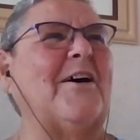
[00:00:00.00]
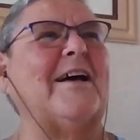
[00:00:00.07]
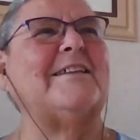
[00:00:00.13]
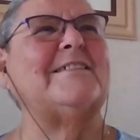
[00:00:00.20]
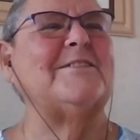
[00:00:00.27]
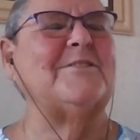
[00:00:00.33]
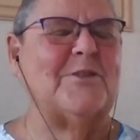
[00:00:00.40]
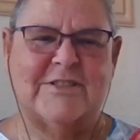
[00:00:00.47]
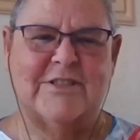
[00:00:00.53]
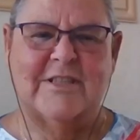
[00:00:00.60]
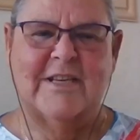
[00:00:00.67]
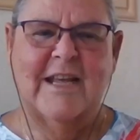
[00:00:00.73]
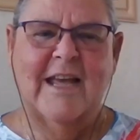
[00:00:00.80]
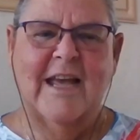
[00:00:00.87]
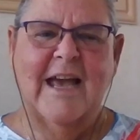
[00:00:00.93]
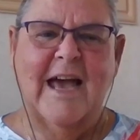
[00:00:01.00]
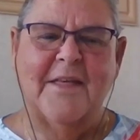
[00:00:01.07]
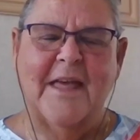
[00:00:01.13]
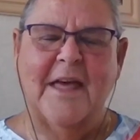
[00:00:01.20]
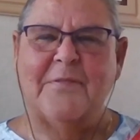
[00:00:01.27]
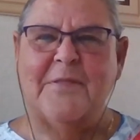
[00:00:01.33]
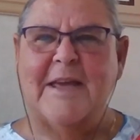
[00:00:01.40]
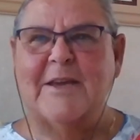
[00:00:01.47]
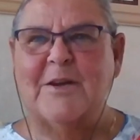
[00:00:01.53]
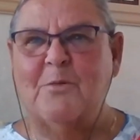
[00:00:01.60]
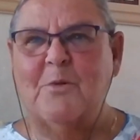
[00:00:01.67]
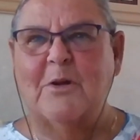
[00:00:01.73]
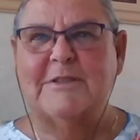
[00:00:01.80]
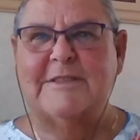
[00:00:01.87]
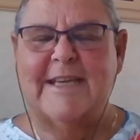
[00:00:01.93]
Oh, that's a good question.
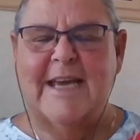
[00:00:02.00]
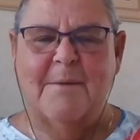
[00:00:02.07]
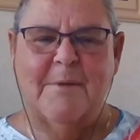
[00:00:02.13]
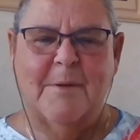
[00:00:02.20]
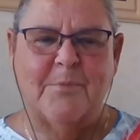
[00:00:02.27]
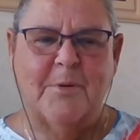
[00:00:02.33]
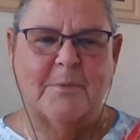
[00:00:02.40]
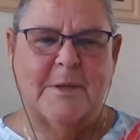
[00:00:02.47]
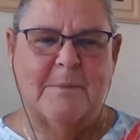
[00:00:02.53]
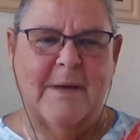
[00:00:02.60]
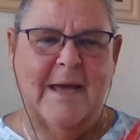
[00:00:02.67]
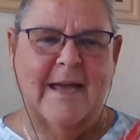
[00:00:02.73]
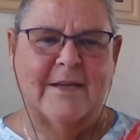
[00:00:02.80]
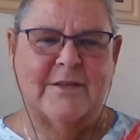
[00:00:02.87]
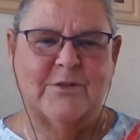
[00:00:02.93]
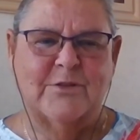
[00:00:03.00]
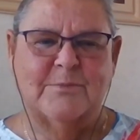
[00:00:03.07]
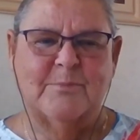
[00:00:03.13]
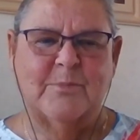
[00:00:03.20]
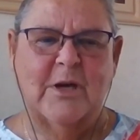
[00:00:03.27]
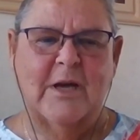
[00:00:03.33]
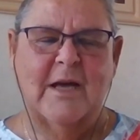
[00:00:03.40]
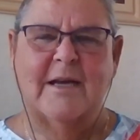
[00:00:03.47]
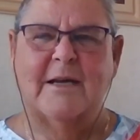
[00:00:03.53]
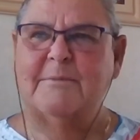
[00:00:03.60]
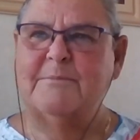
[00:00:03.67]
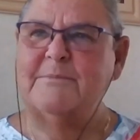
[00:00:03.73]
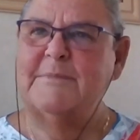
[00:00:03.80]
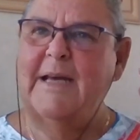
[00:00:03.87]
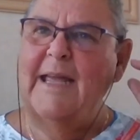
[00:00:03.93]
I think at one time I probably might have done,
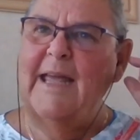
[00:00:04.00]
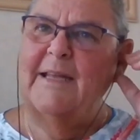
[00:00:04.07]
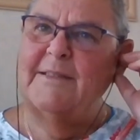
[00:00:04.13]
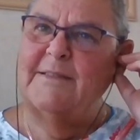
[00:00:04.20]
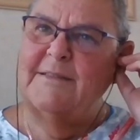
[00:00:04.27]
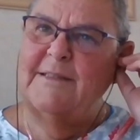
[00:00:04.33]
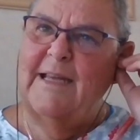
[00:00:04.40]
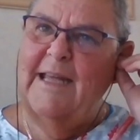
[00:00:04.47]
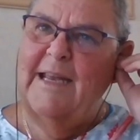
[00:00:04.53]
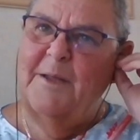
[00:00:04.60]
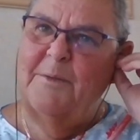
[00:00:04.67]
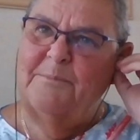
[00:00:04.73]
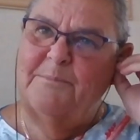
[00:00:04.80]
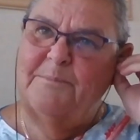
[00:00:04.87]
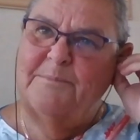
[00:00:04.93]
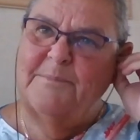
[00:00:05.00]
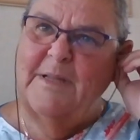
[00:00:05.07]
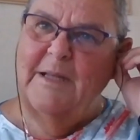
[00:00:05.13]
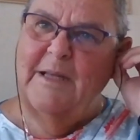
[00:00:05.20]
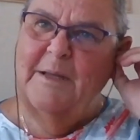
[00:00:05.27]
but I had